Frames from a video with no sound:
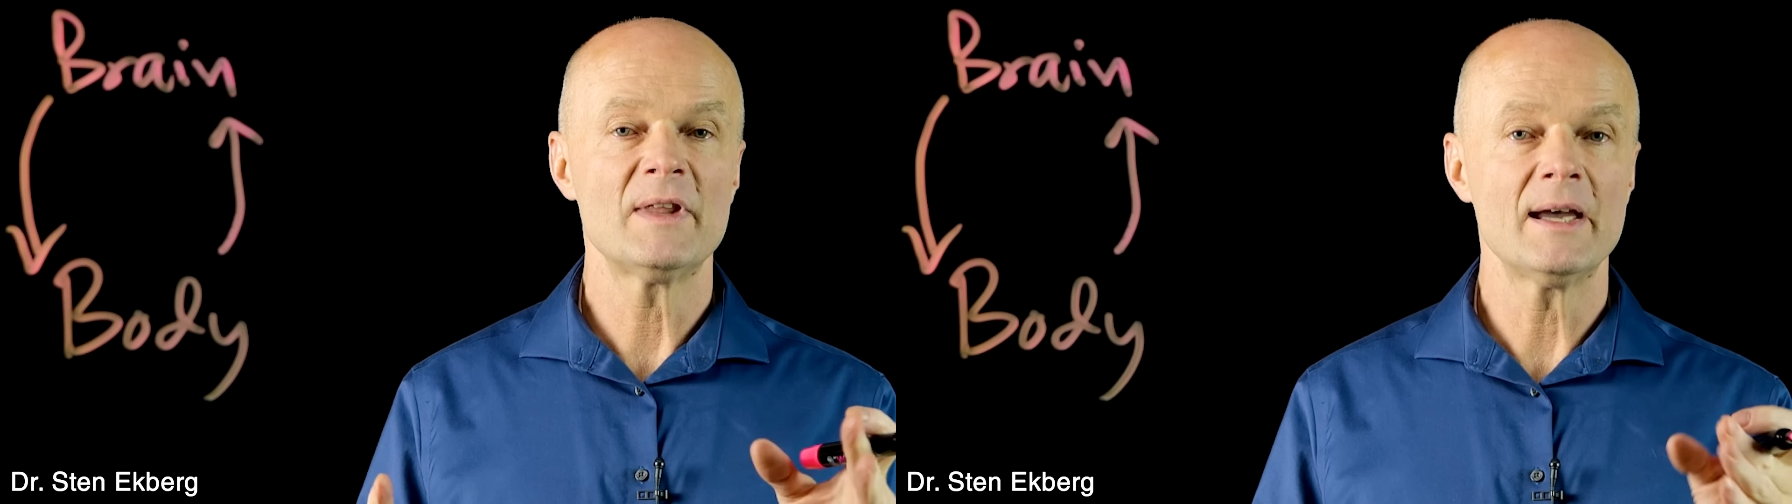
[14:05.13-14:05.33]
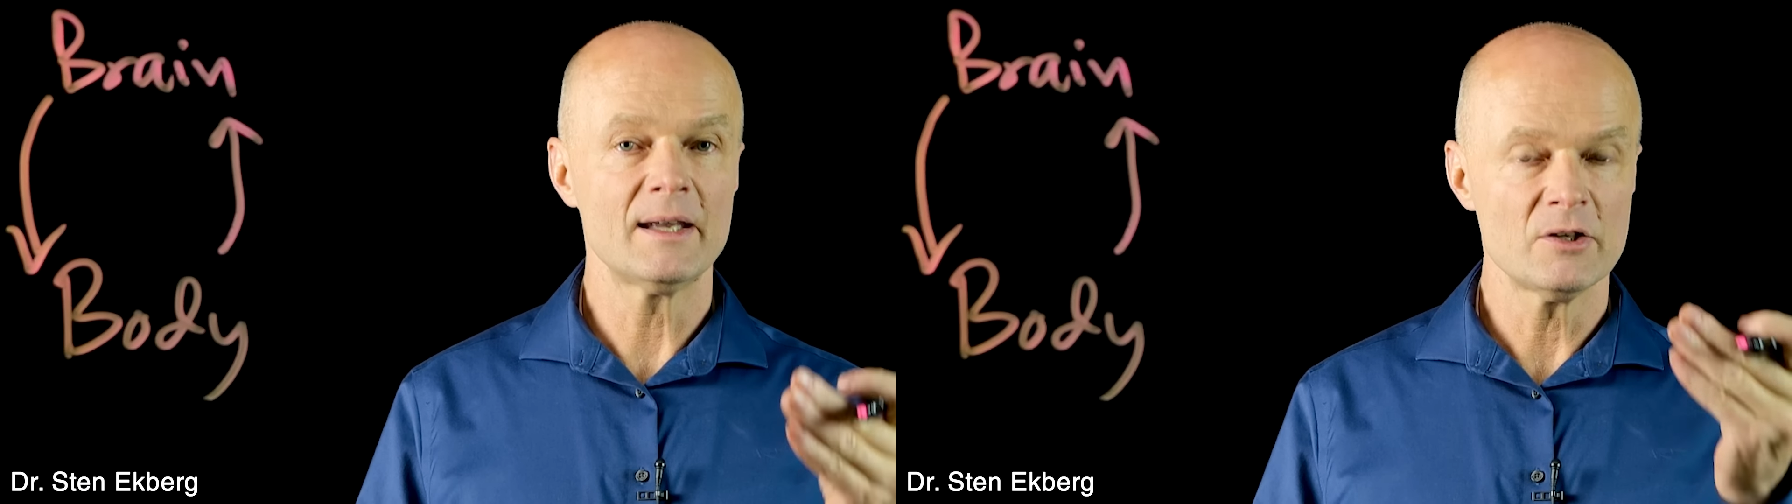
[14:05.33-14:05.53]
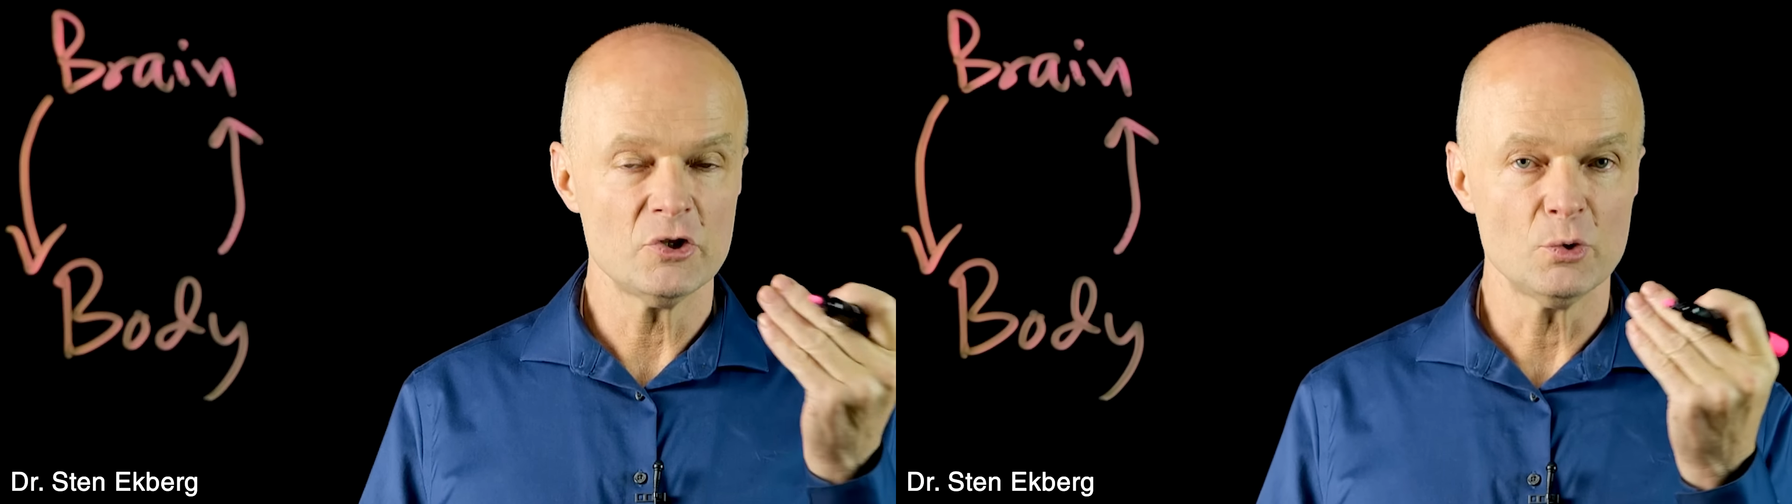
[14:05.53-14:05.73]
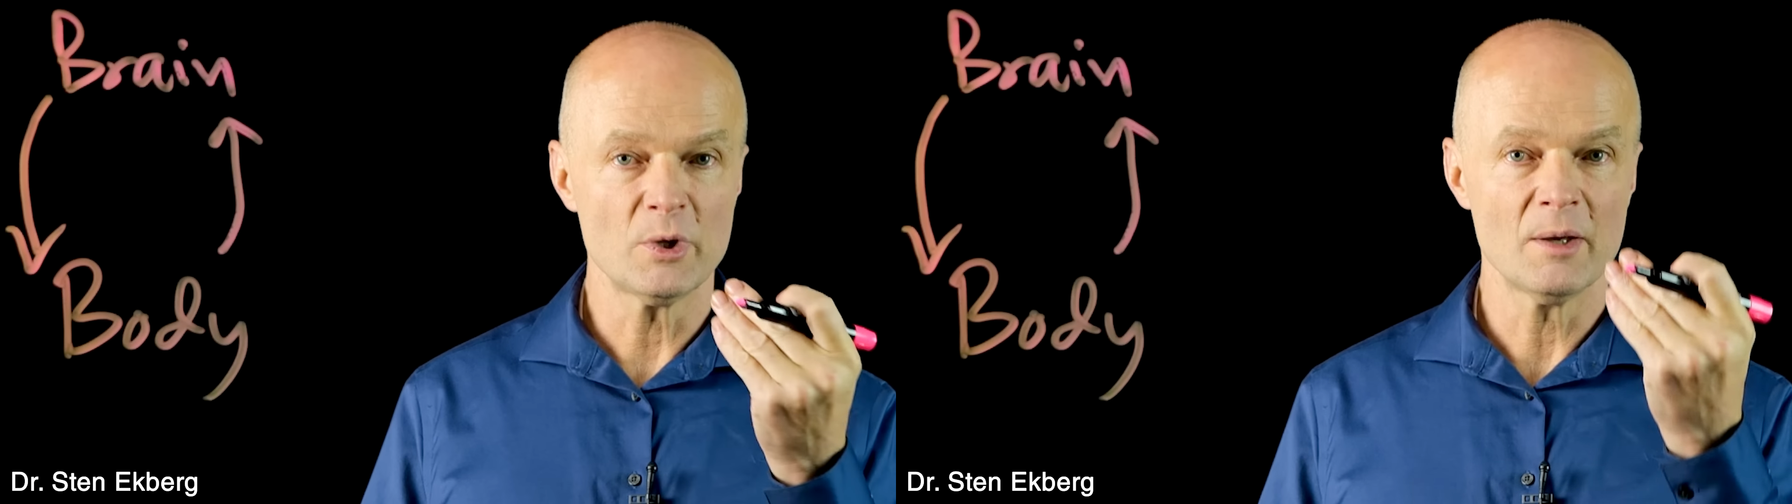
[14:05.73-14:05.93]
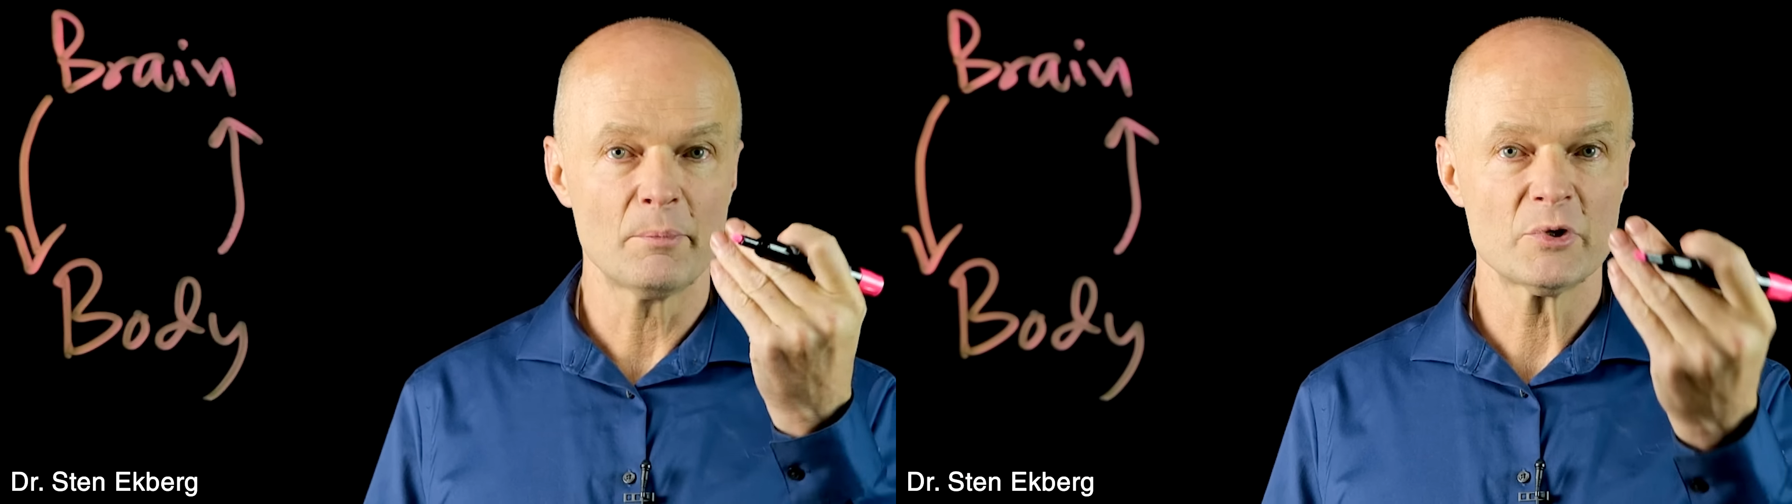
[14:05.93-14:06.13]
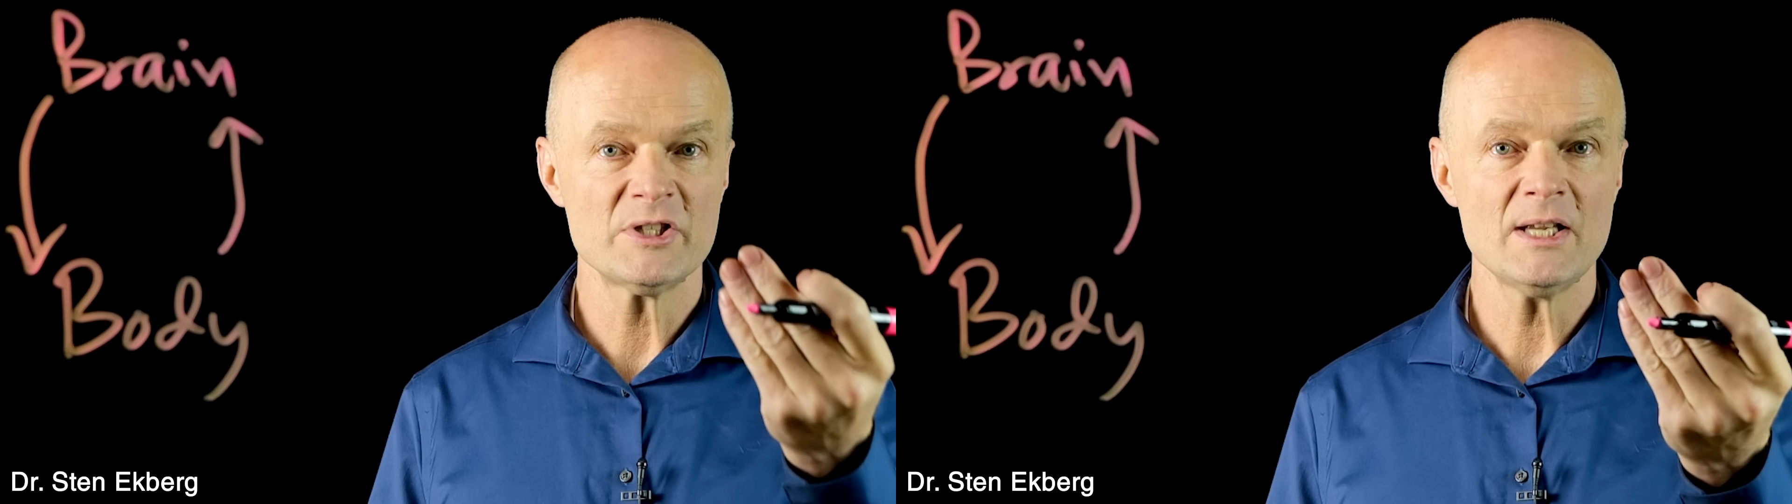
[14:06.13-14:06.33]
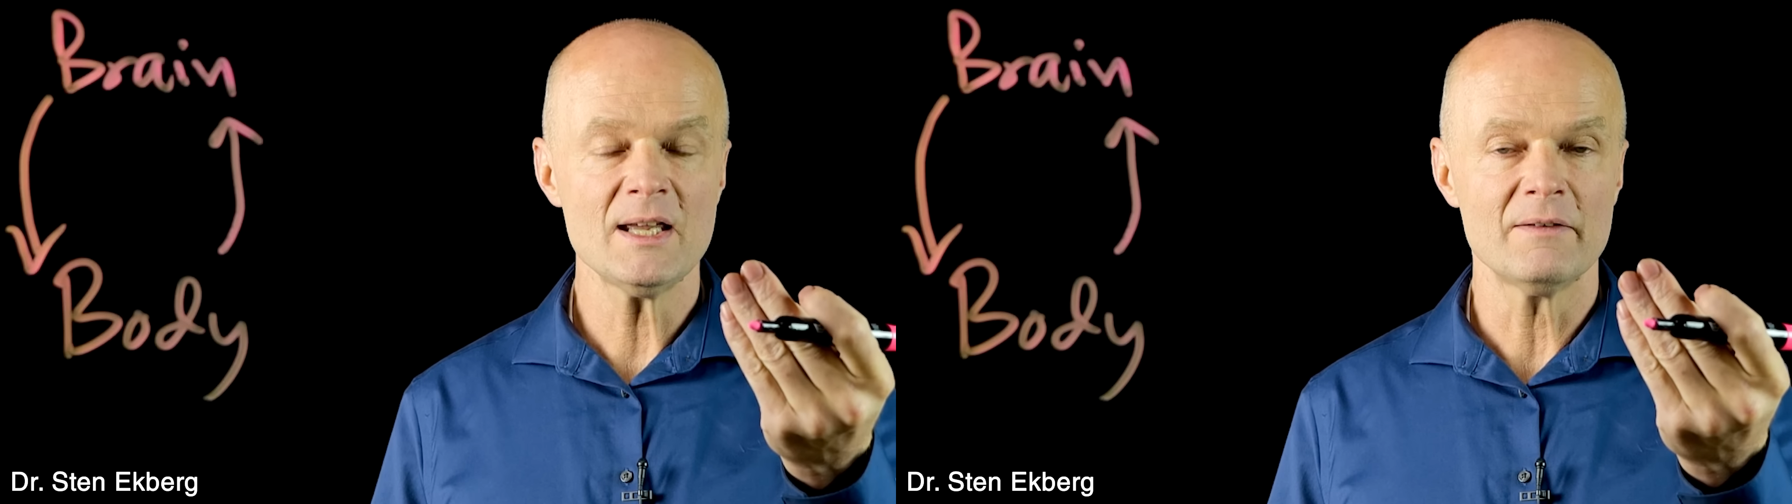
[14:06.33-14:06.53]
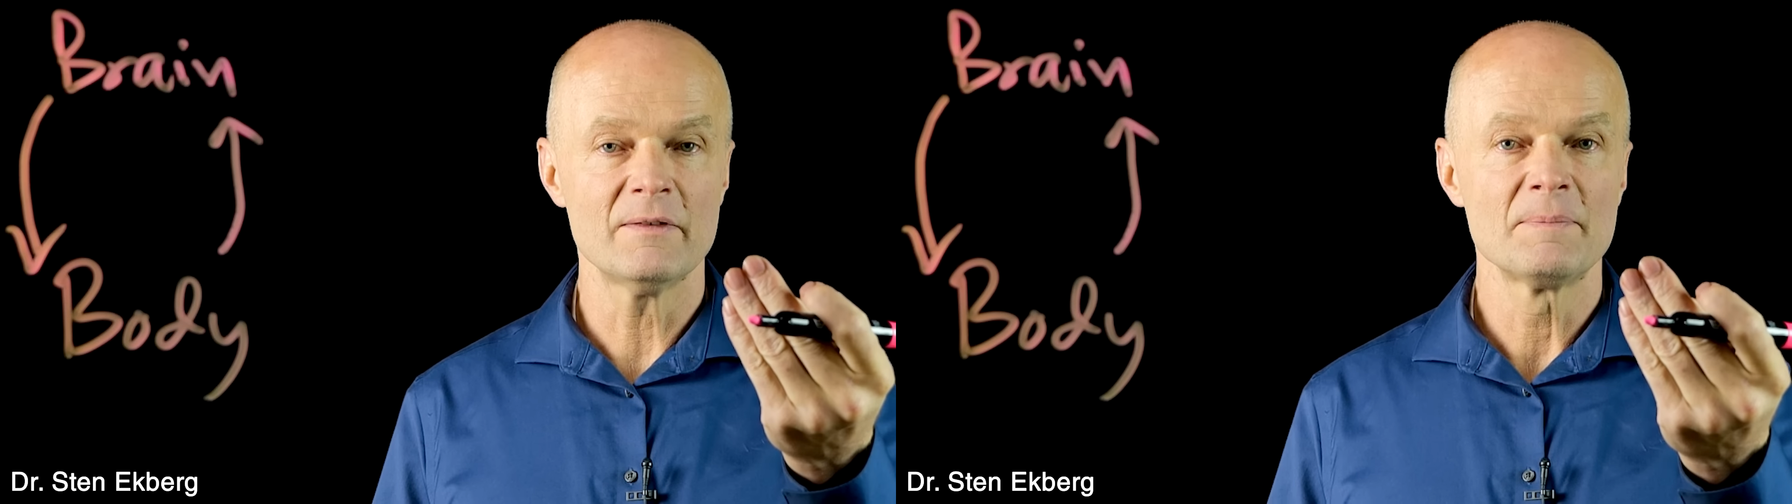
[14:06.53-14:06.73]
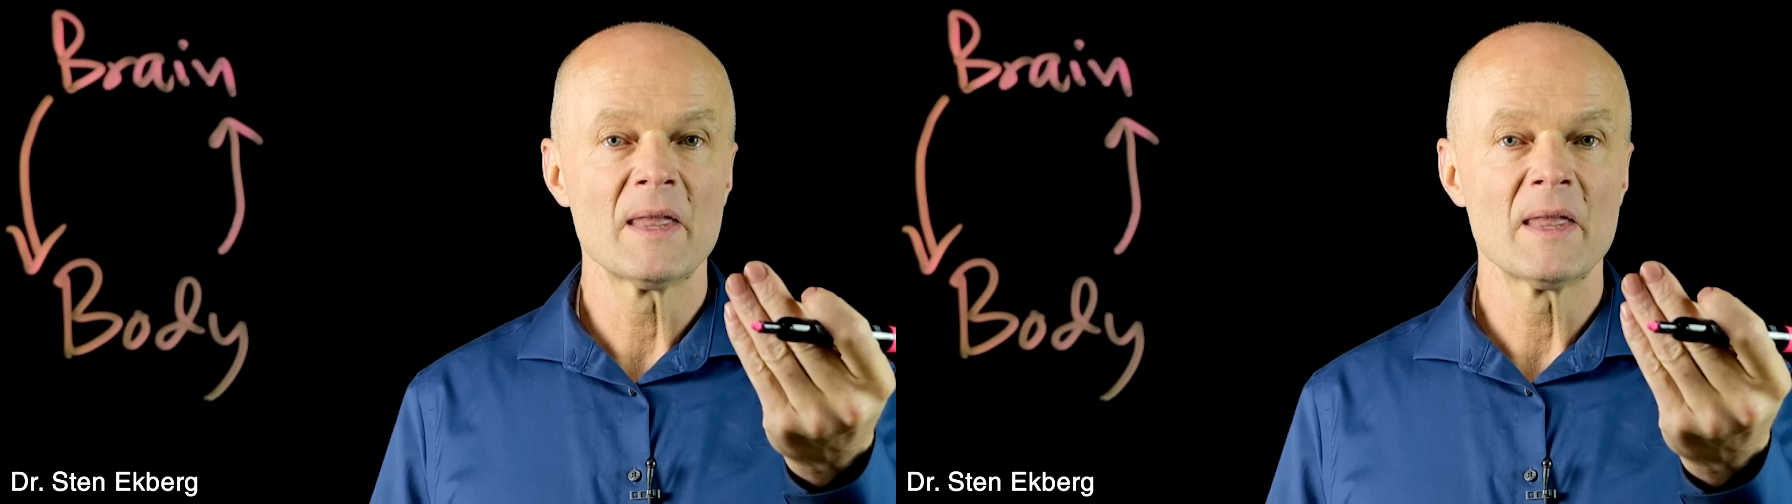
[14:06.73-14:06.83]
that you can perceive.